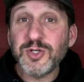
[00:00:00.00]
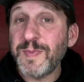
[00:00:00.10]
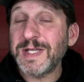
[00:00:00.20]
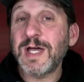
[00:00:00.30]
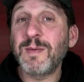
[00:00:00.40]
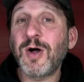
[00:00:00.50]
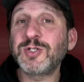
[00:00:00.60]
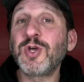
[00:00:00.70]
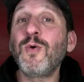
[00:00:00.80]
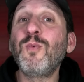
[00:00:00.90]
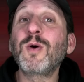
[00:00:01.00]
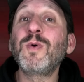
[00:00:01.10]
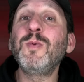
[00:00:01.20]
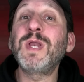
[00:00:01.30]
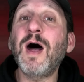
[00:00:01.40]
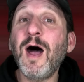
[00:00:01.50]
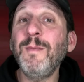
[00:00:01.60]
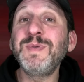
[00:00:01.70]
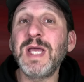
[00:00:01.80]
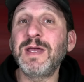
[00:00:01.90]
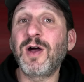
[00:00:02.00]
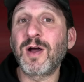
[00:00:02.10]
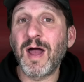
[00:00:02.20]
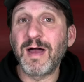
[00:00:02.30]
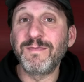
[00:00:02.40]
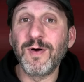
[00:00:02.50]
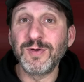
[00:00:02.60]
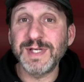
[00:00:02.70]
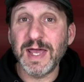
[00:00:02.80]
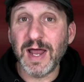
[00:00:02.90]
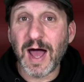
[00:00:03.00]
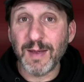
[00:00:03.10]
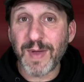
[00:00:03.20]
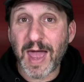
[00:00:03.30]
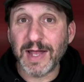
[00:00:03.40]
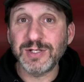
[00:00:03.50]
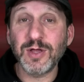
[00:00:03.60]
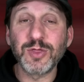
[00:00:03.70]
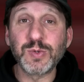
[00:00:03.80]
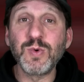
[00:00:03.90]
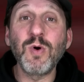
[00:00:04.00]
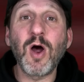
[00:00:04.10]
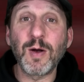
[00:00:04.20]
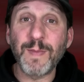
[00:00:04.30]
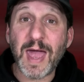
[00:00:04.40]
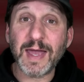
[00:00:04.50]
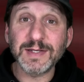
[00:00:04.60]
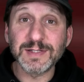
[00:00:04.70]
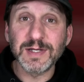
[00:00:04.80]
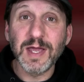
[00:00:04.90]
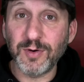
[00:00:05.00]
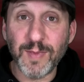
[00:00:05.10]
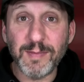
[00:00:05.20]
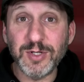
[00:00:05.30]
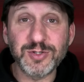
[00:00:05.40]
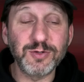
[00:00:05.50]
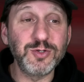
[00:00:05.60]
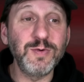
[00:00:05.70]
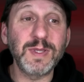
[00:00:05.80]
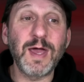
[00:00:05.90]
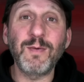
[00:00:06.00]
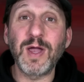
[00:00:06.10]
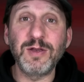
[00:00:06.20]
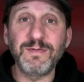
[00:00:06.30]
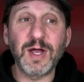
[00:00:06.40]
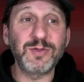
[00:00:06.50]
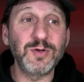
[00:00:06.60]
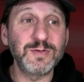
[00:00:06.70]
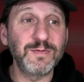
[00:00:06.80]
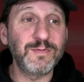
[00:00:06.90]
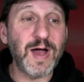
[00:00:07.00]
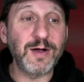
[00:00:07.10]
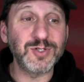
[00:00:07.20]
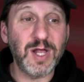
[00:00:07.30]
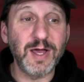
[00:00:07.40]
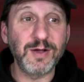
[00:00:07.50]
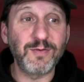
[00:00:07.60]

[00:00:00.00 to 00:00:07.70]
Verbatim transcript: used to be time also where we would update our iPhones and iPads through our Macs or maybe you still do it that way and you've got those files lying